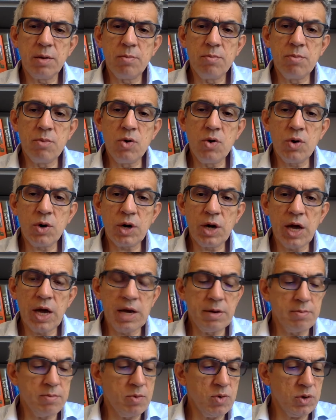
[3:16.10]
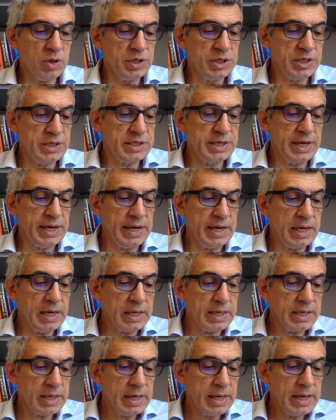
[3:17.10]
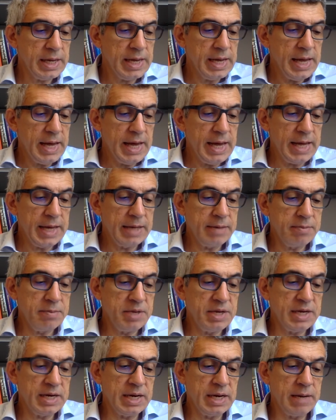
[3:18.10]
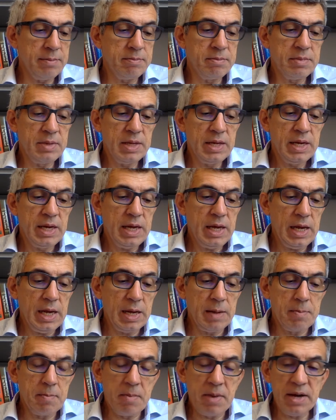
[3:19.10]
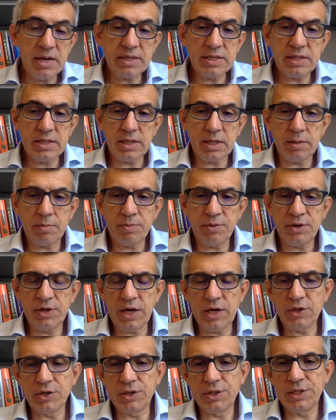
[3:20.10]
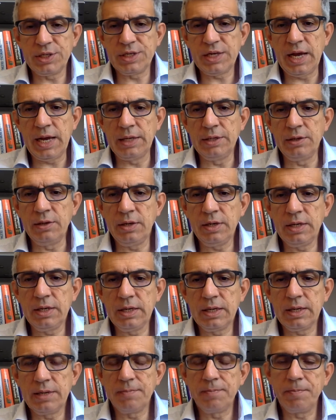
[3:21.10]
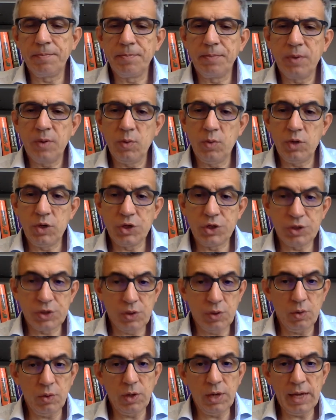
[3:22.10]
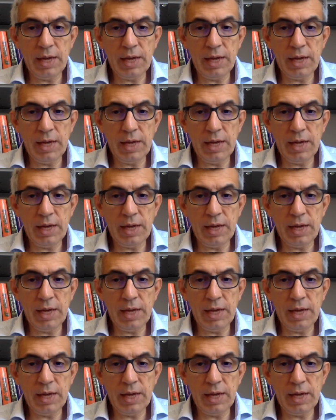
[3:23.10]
more and more detailed and become a master production scheduling, which is called